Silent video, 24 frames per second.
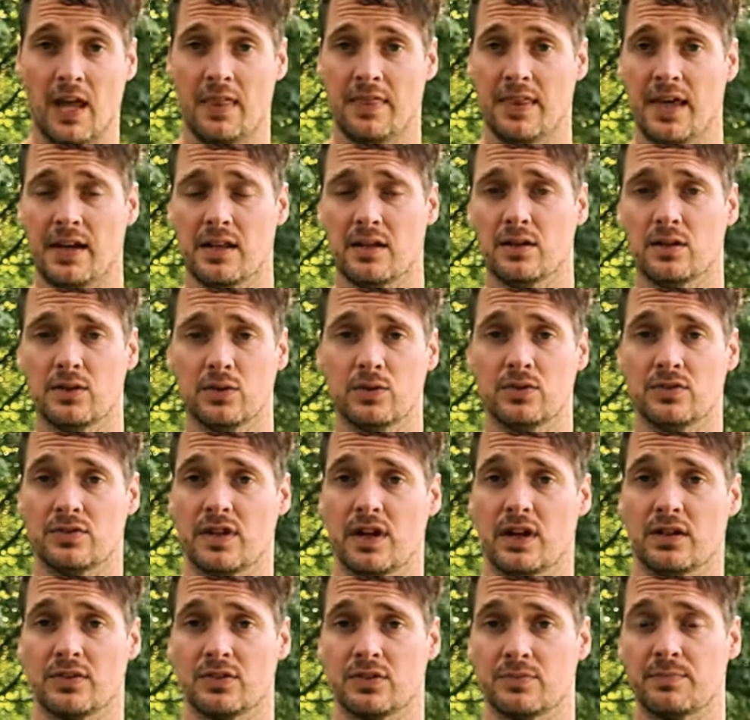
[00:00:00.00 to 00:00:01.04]
And that includes
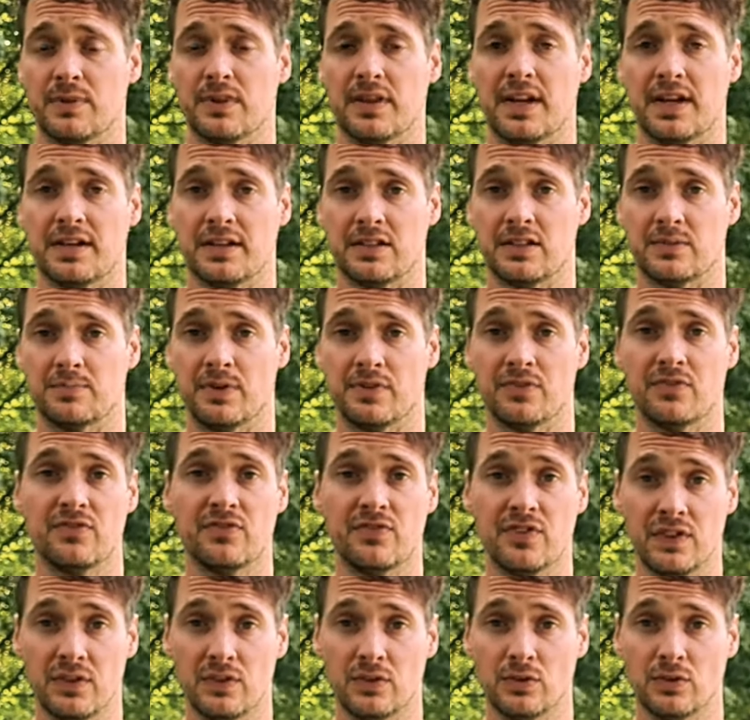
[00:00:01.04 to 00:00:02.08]
not just planets, but
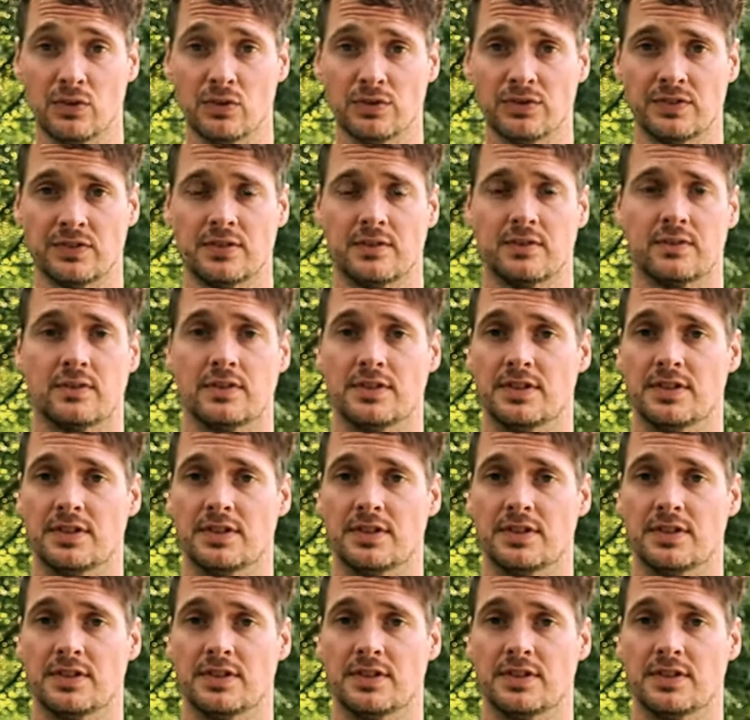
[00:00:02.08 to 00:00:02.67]
fields,